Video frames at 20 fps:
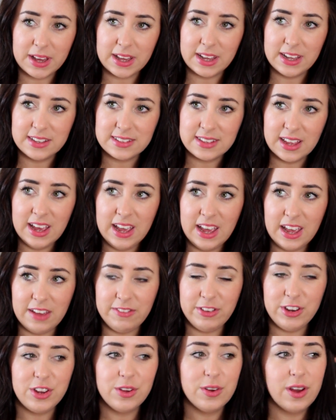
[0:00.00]
because
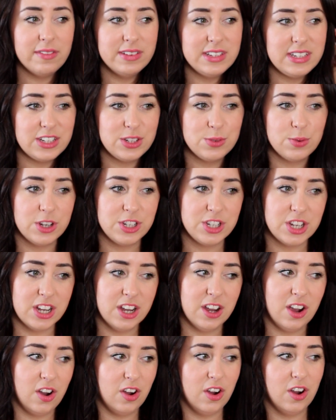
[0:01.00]
if you do have a
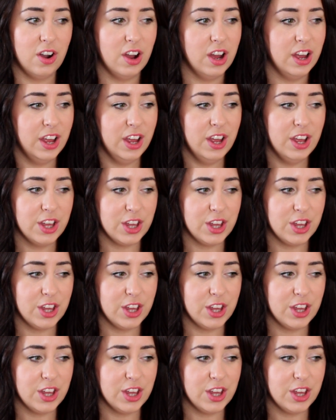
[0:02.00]
dishwasher or